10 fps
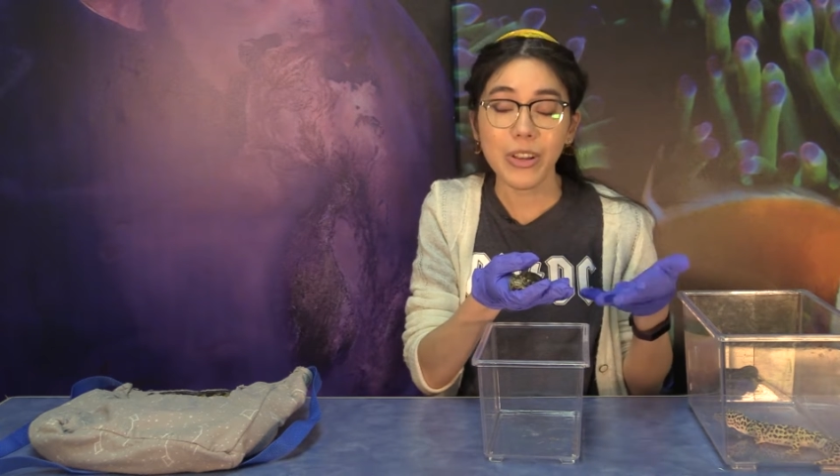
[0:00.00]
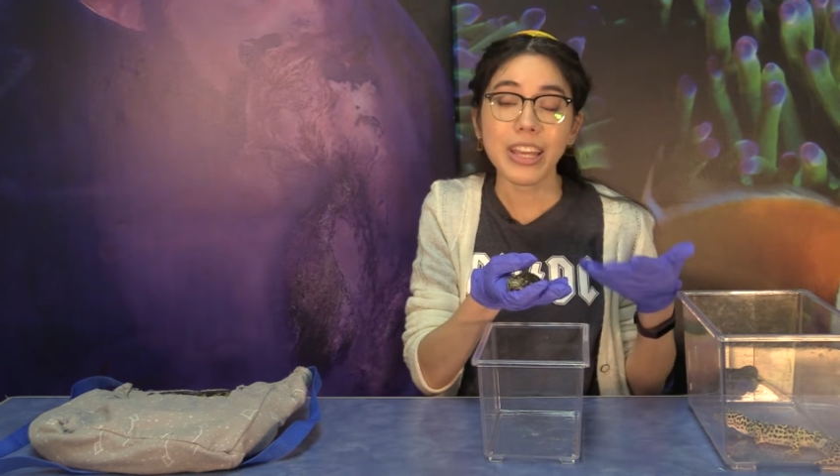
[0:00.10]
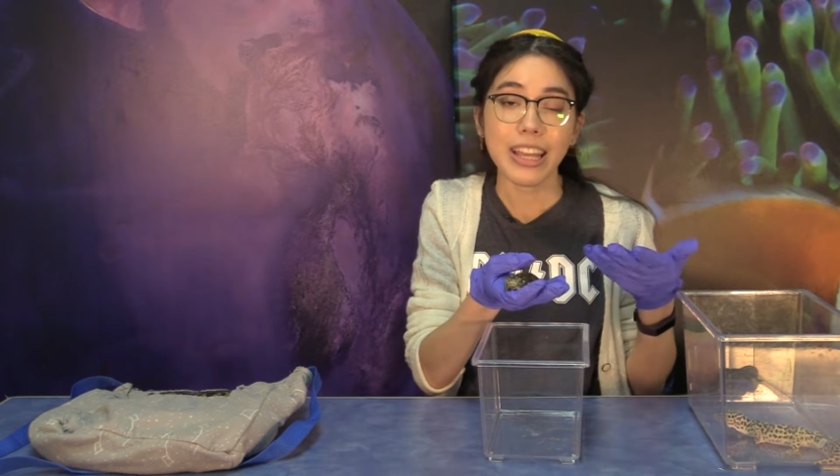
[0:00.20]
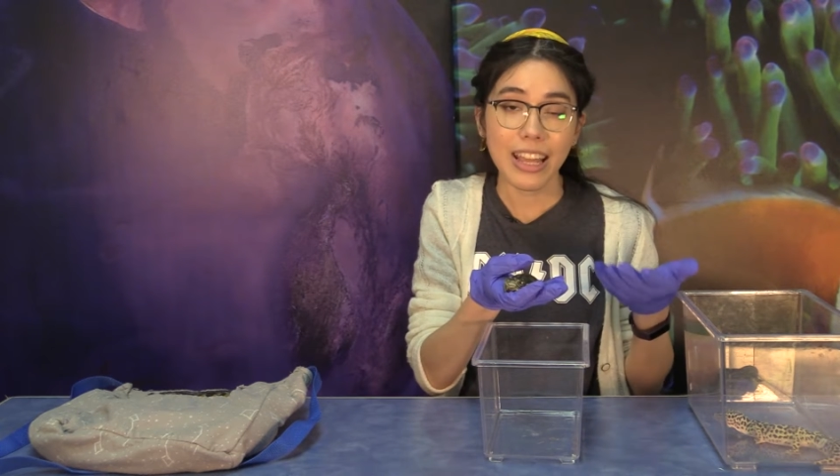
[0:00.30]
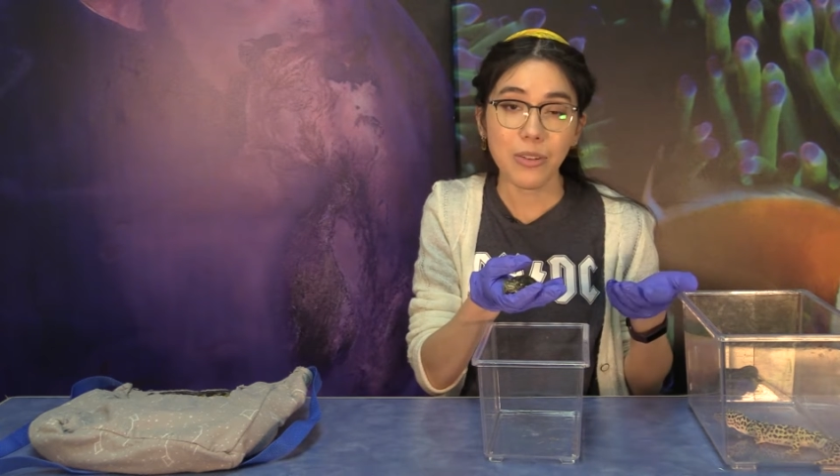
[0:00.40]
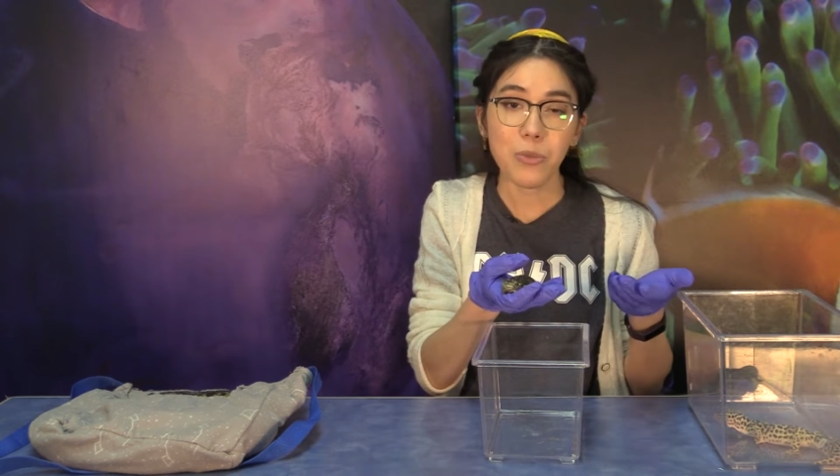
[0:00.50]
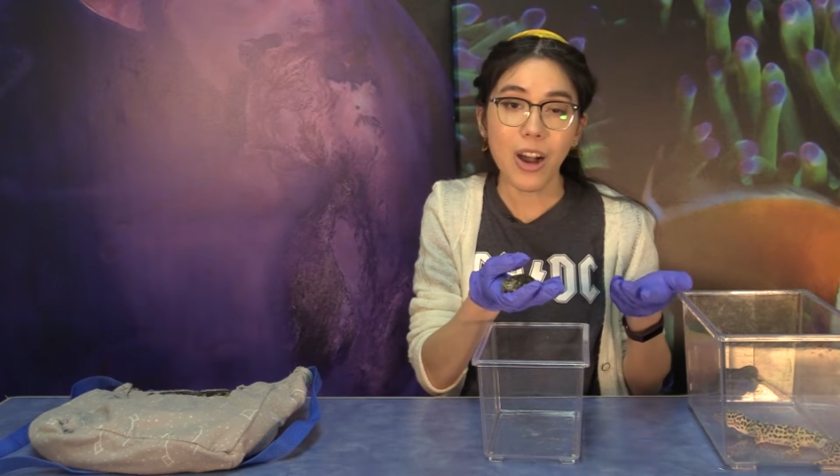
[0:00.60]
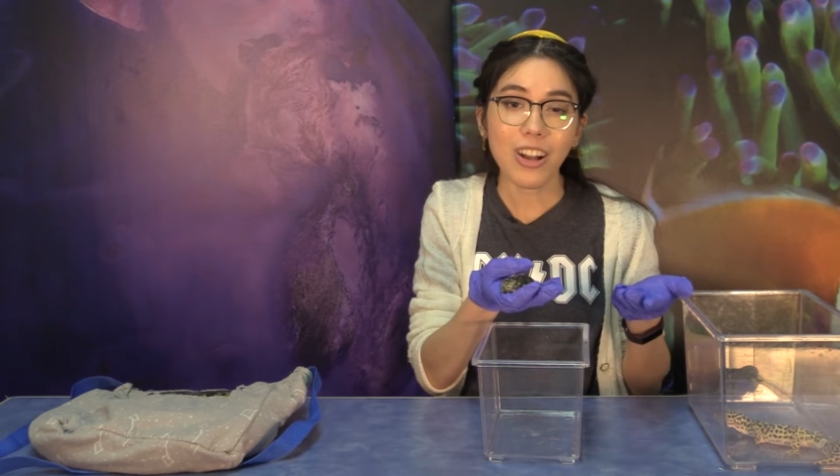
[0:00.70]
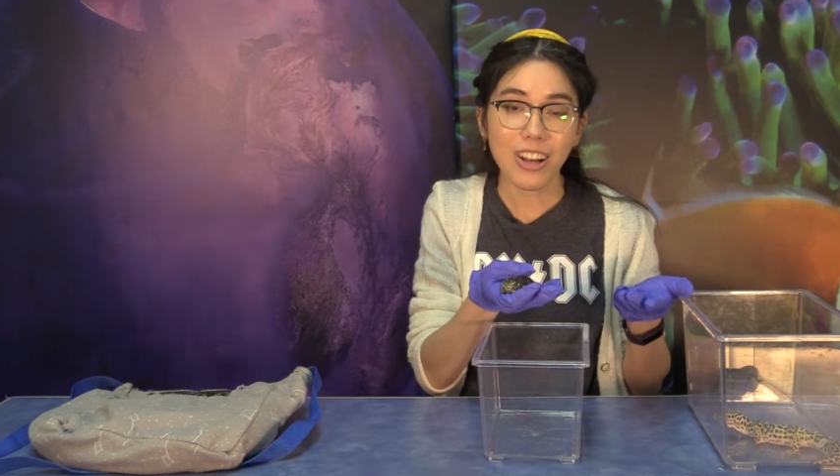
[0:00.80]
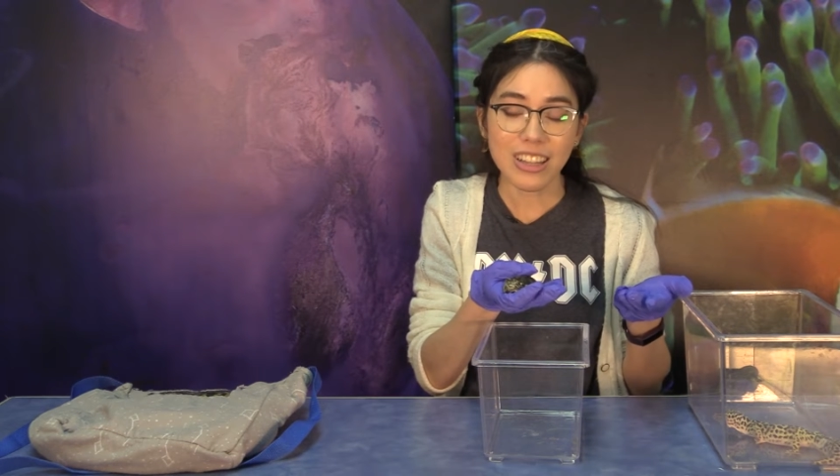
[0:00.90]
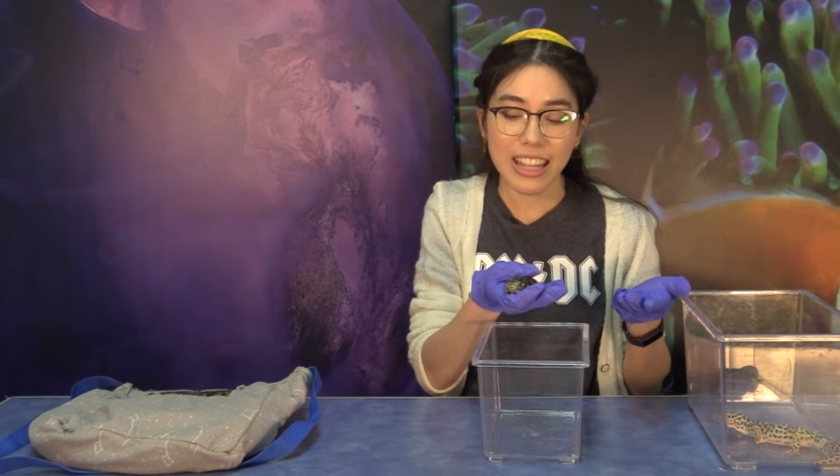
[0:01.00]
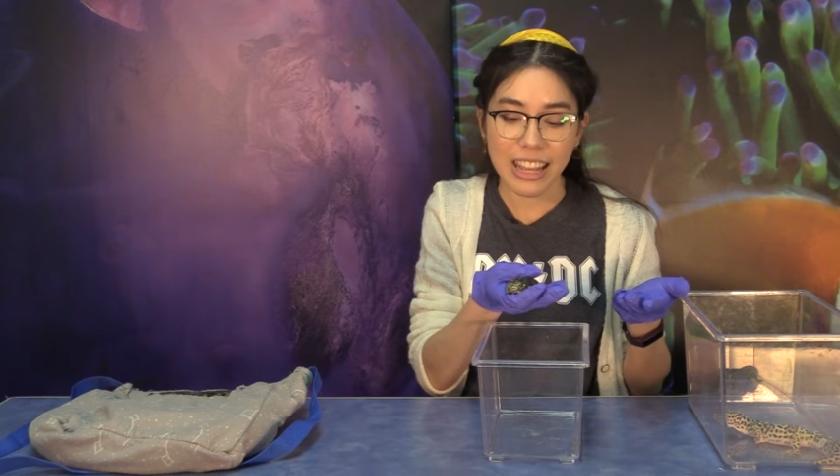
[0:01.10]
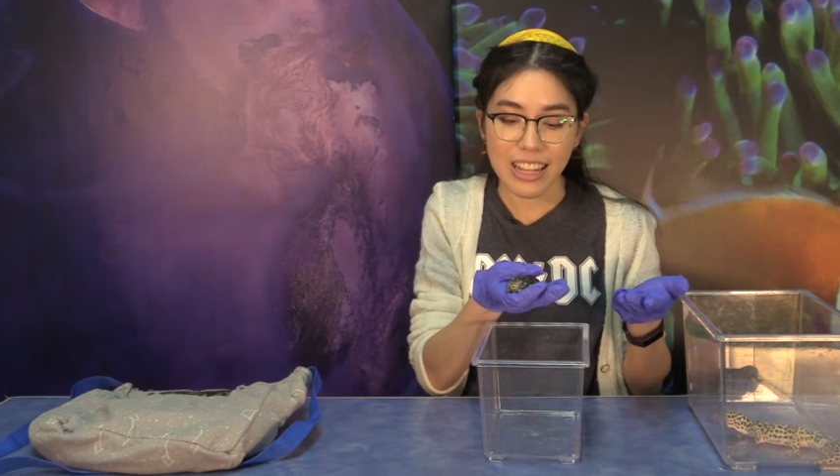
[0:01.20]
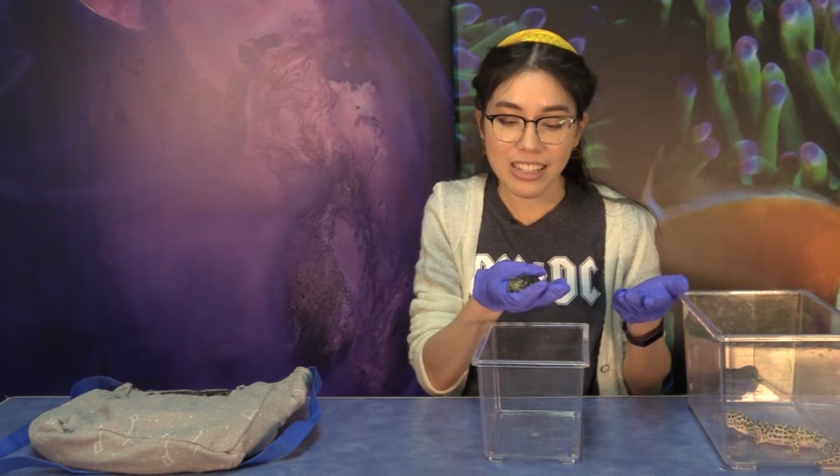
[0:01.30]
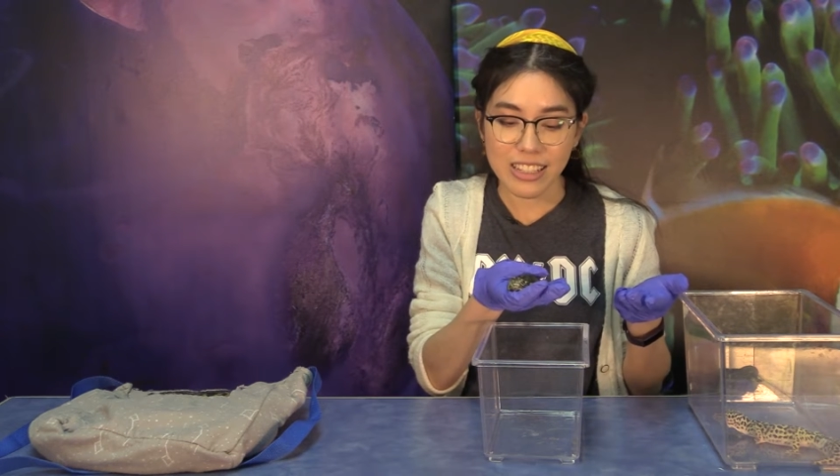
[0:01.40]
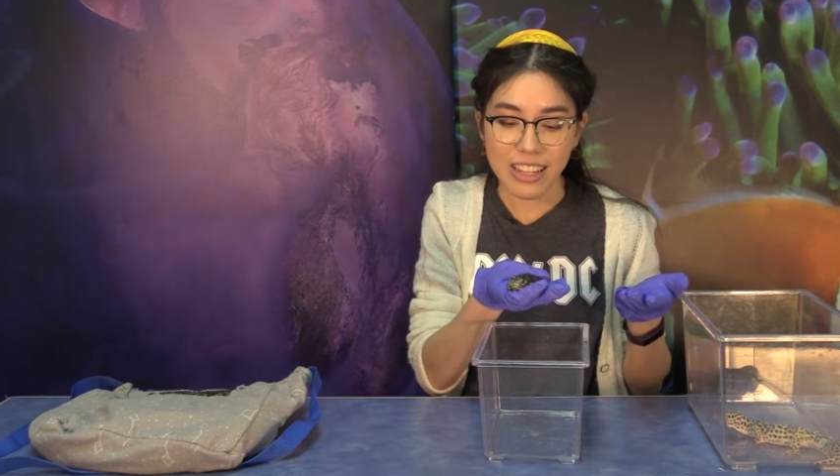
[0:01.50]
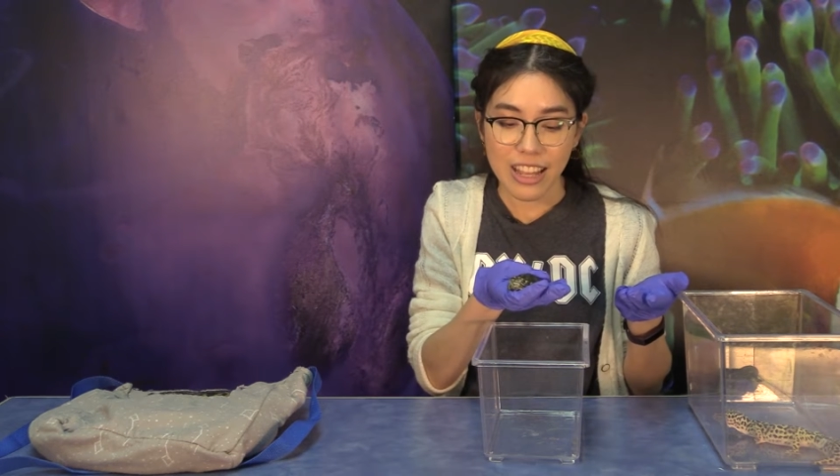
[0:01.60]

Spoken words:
he can walk on land,